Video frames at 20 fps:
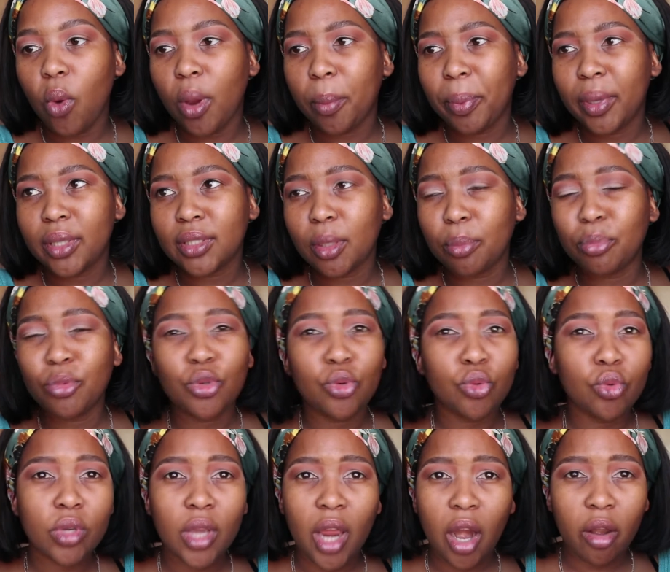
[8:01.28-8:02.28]
I picked up
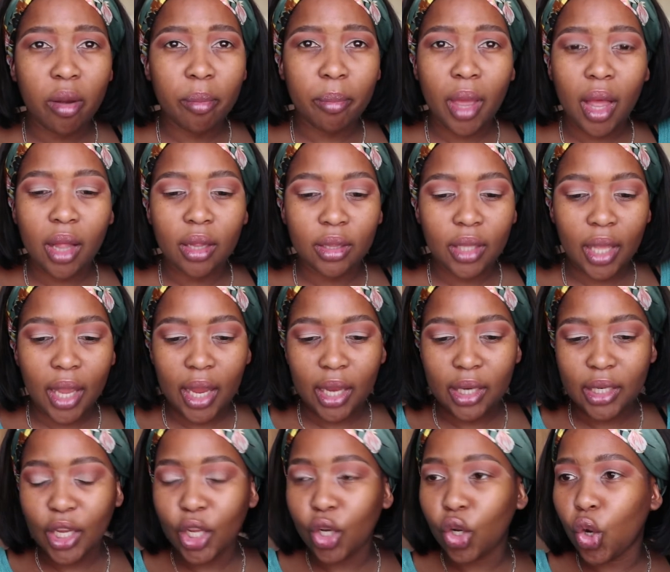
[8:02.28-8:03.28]
true caramel
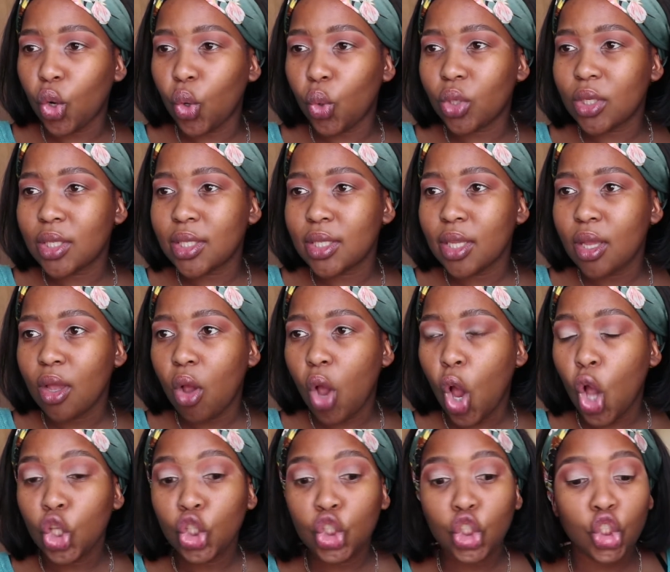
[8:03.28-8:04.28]
and it looks
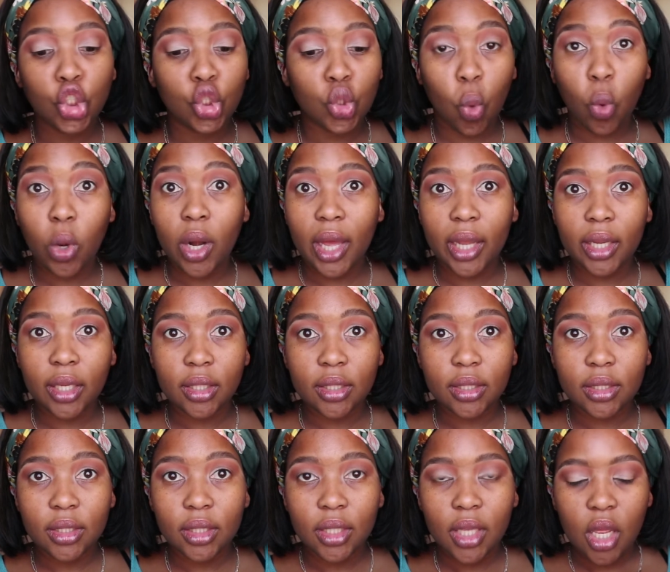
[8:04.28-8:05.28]
so
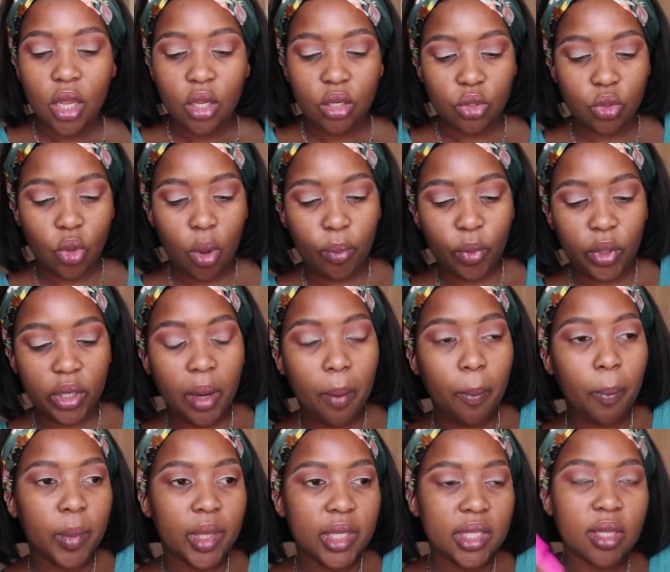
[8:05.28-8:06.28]
light. So I'm
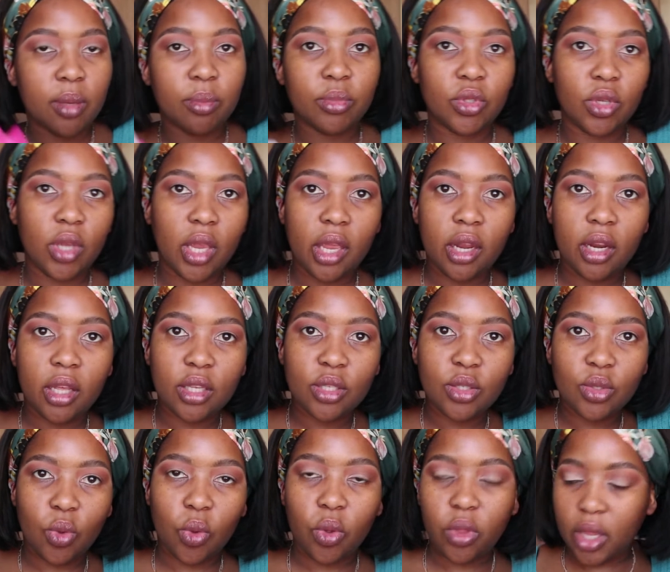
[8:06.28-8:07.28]
gonna mix them together
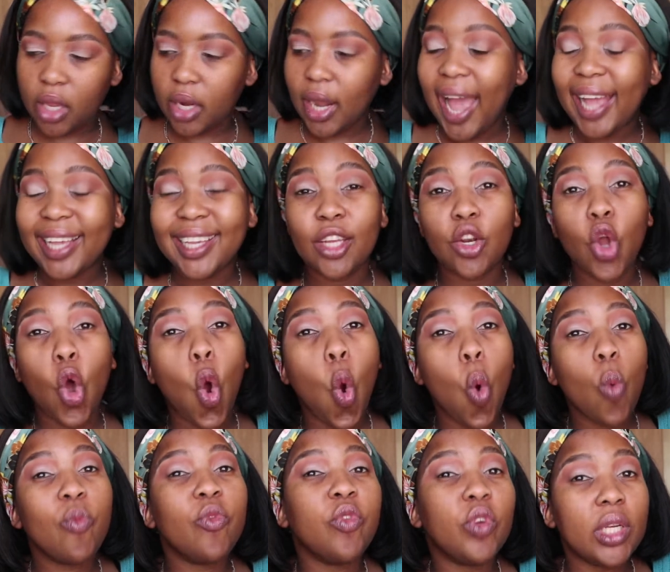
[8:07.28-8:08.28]
so that I can
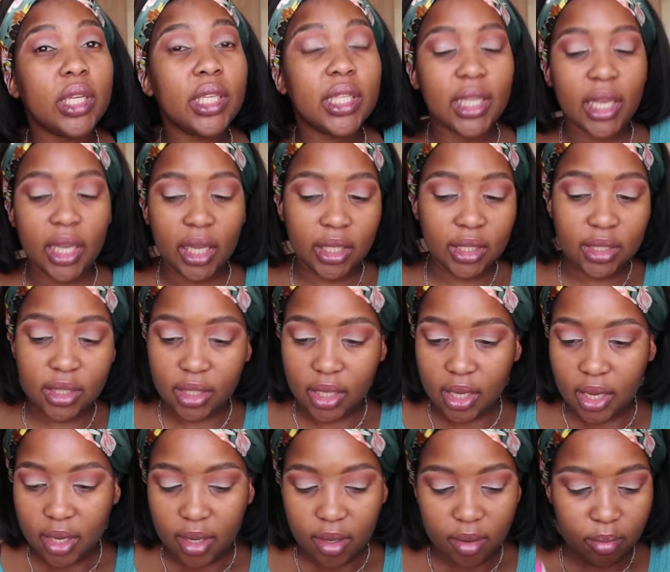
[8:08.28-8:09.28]
hopefully get
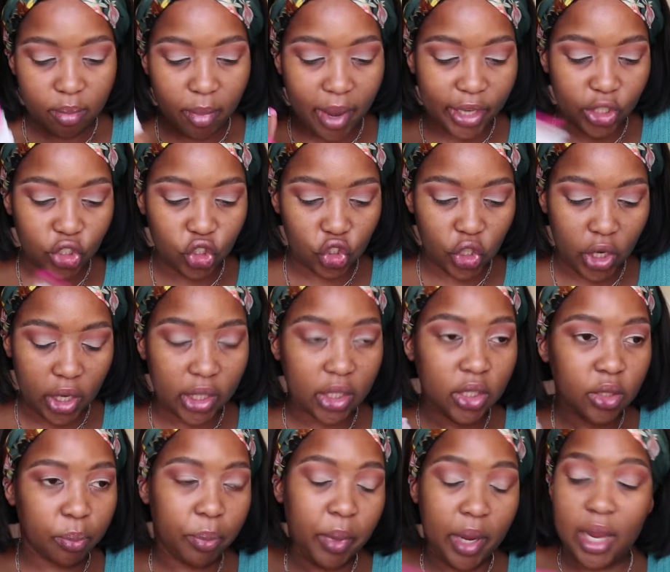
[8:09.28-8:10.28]
my
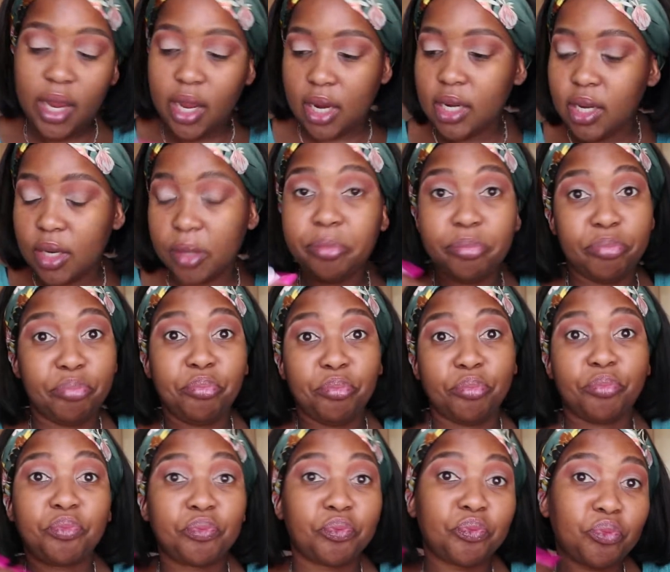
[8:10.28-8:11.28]
shade, but
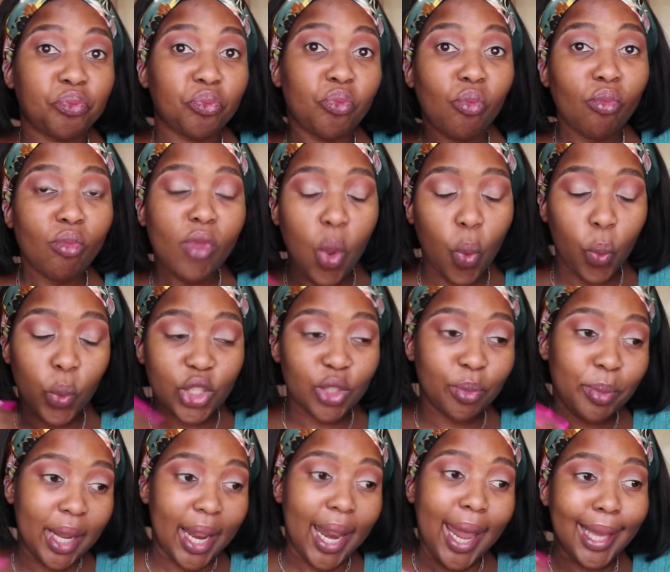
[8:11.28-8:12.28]
wish
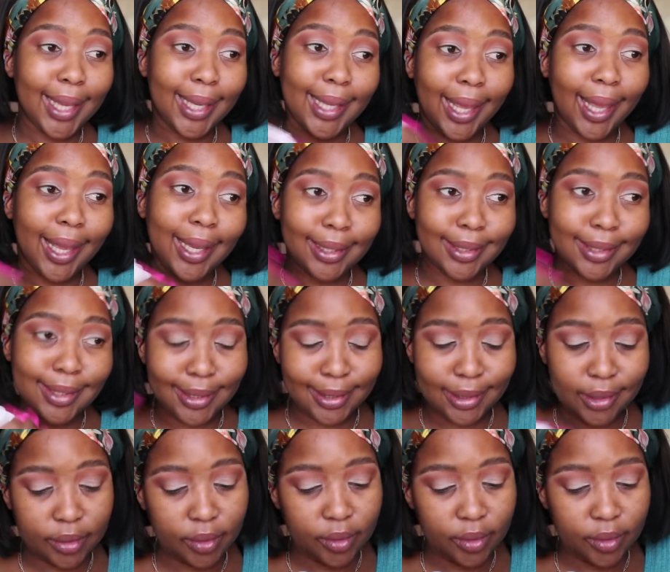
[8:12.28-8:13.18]
me luck, guys.